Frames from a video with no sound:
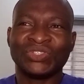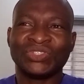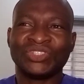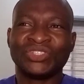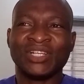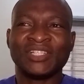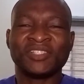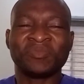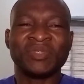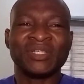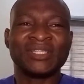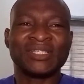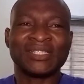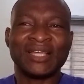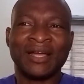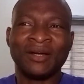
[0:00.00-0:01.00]
transmit
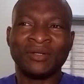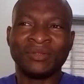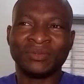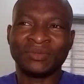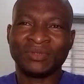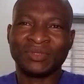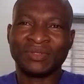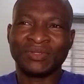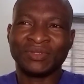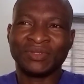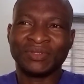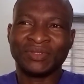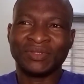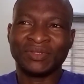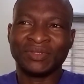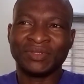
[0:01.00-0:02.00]
sound
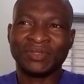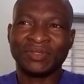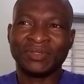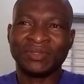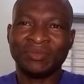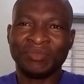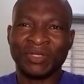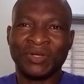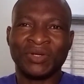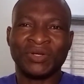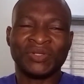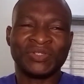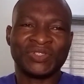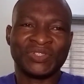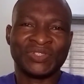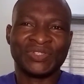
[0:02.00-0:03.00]

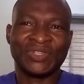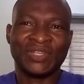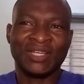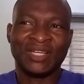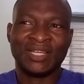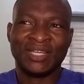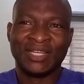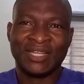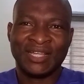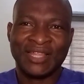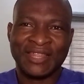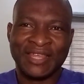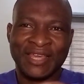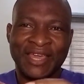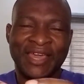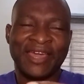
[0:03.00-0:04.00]
because
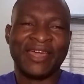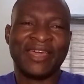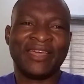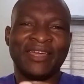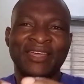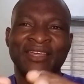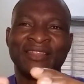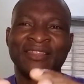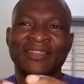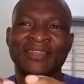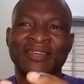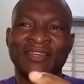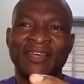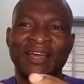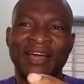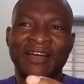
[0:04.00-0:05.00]
the air in
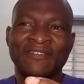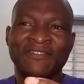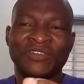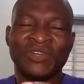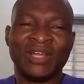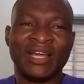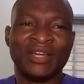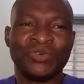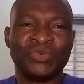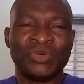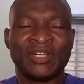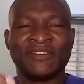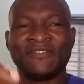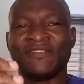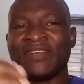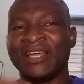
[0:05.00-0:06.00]
the alveoli will
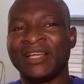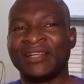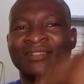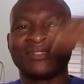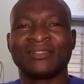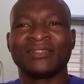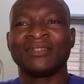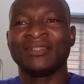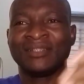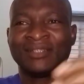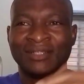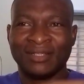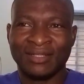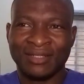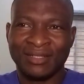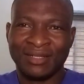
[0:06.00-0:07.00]
reflect
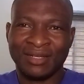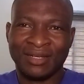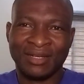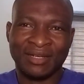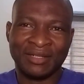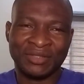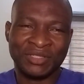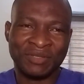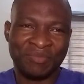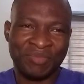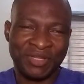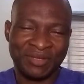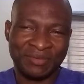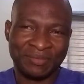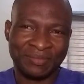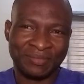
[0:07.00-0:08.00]
the
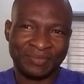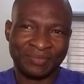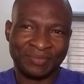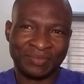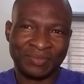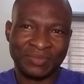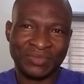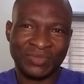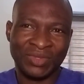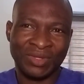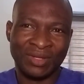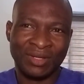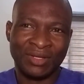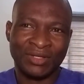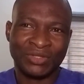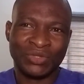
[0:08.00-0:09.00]
beam.
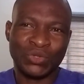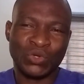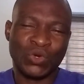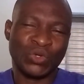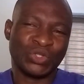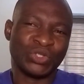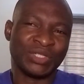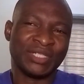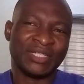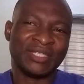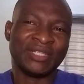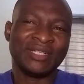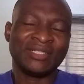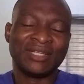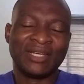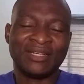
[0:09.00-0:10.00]
So
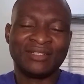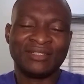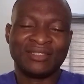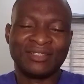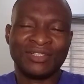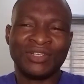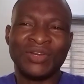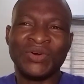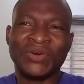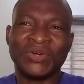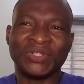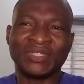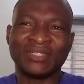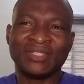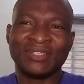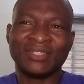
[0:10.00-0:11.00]
consolidated
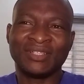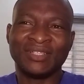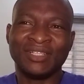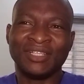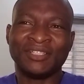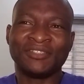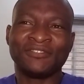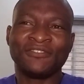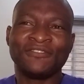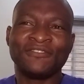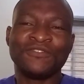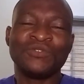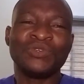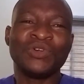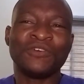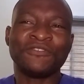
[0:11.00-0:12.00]
lung is
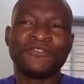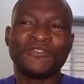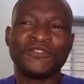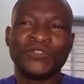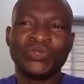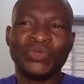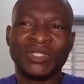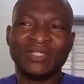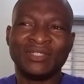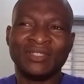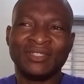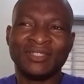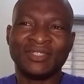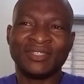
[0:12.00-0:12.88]
full of fluid,